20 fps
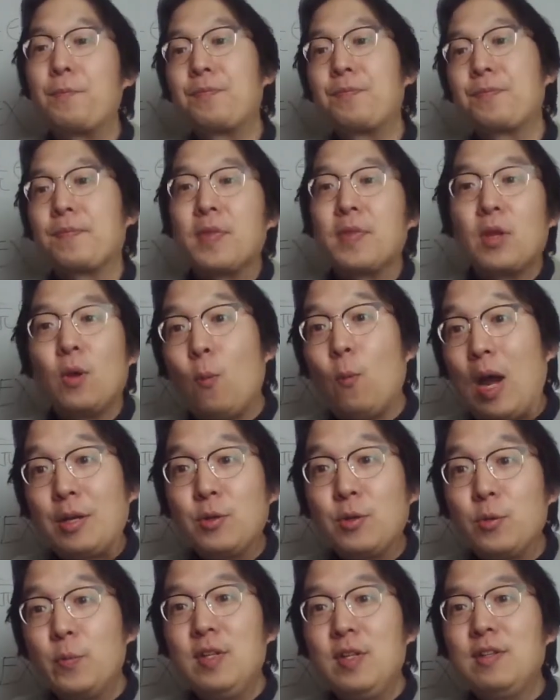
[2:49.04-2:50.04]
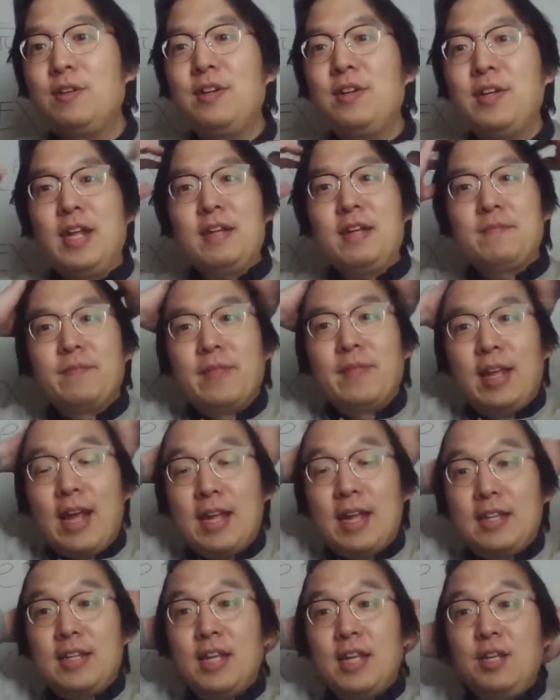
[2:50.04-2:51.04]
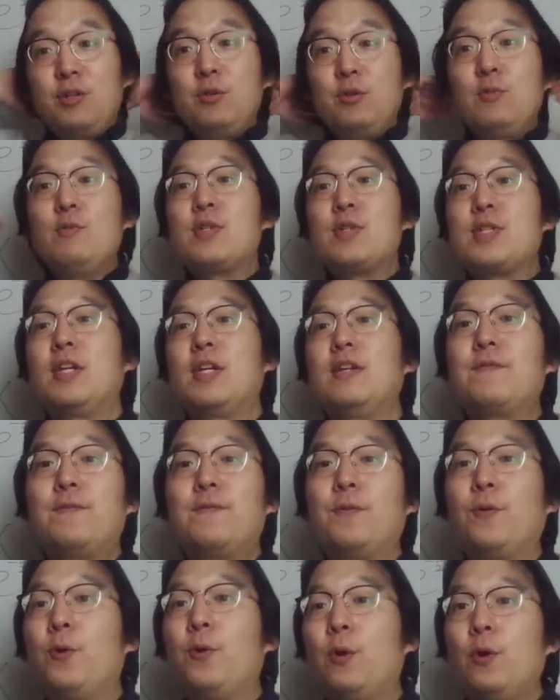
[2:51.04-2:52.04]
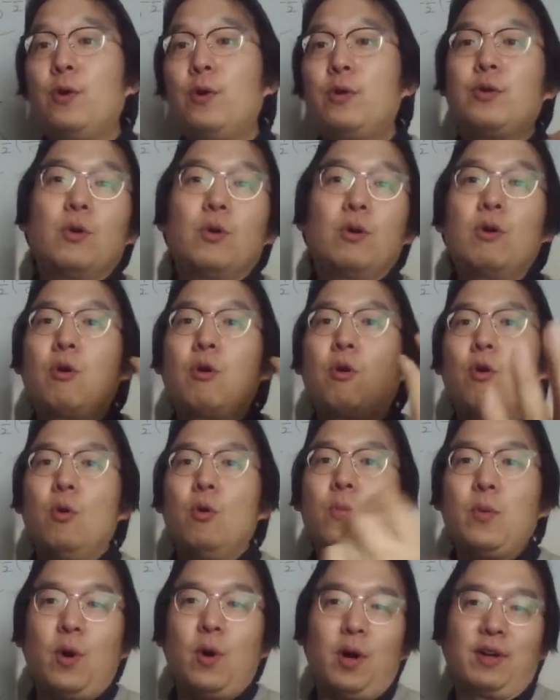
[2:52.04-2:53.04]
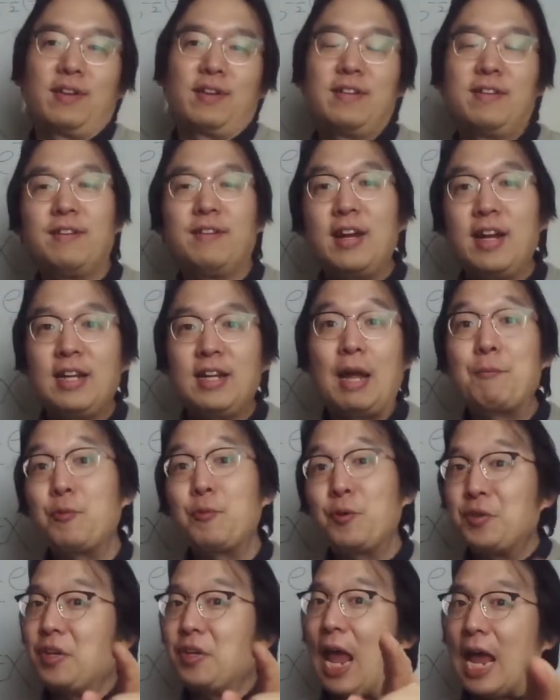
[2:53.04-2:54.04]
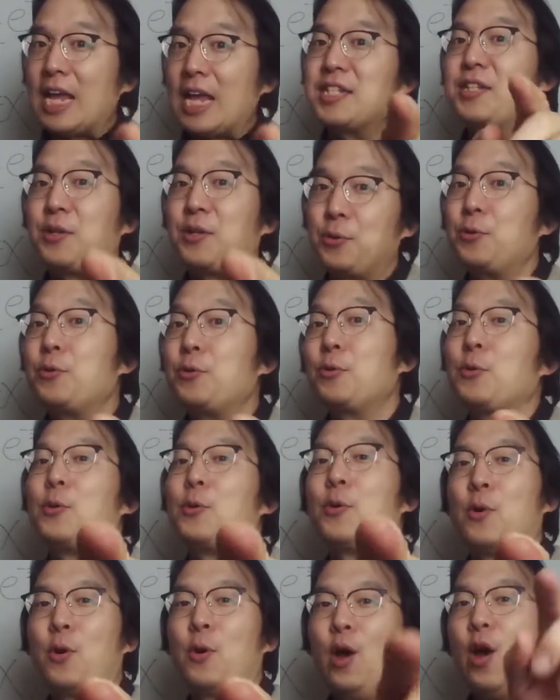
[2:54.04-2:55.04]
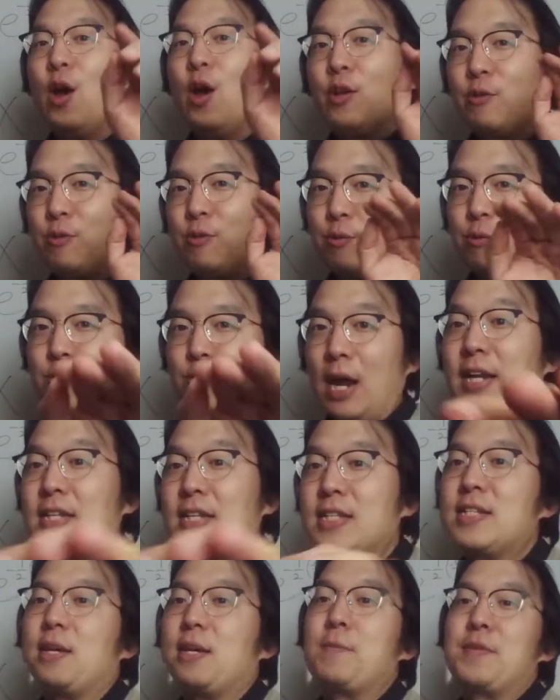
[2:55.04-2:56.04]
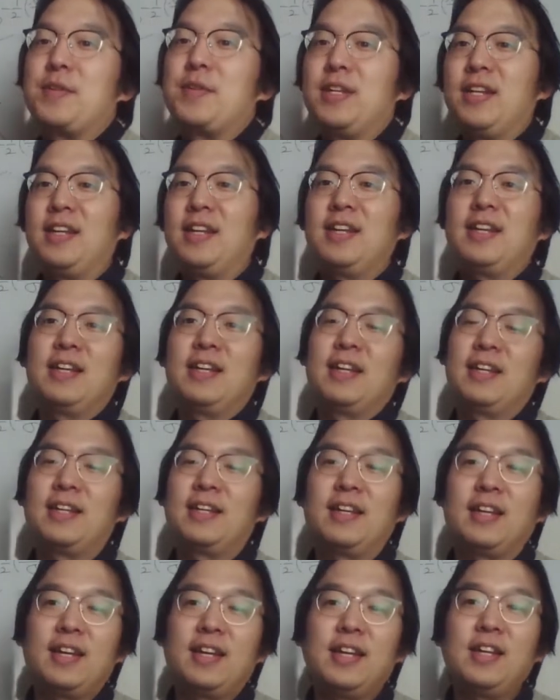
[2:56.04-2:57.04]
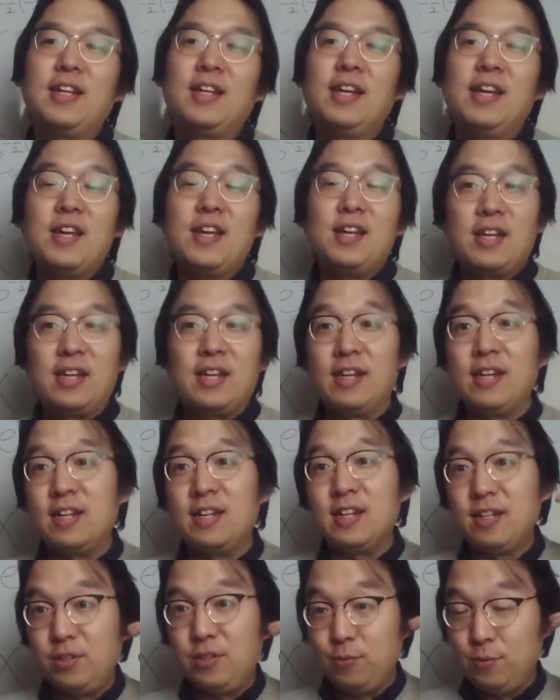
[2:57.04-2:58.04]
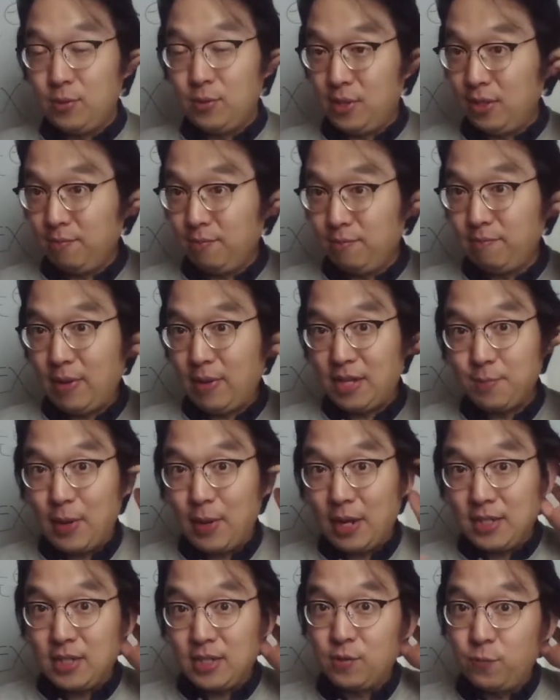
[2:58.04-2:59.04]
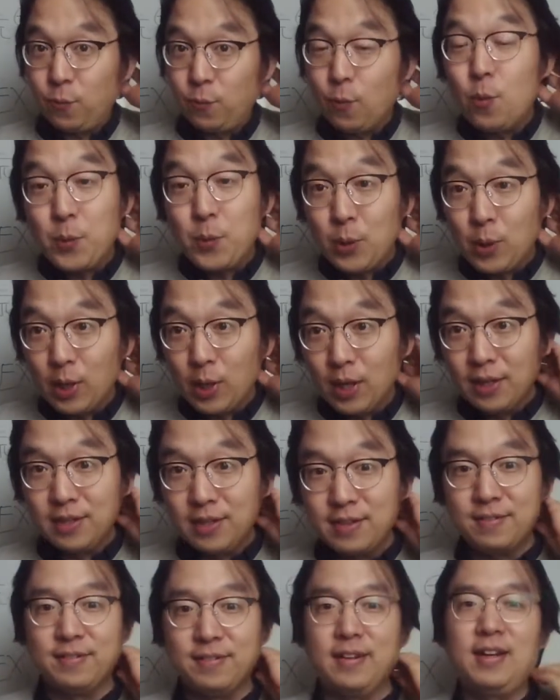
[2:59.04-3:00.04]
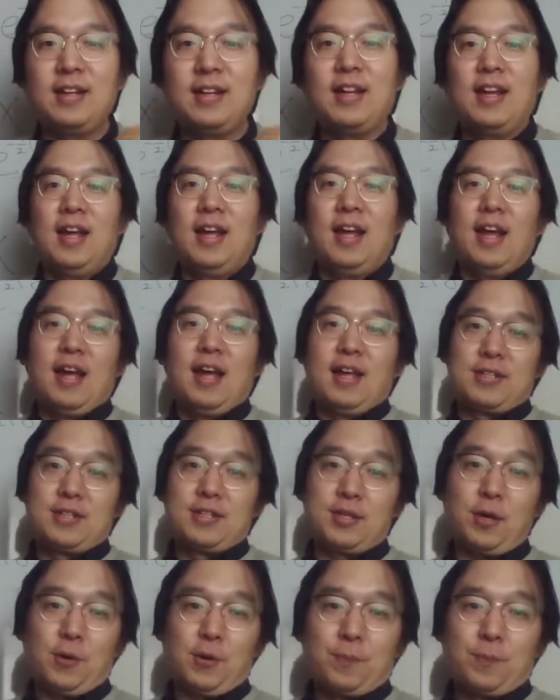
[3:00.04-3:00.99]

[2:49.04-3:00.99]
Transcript: why don't we learn it and then use it for your homework, right? I'm going to ask you to write something, okay, using mathematics formula, right? So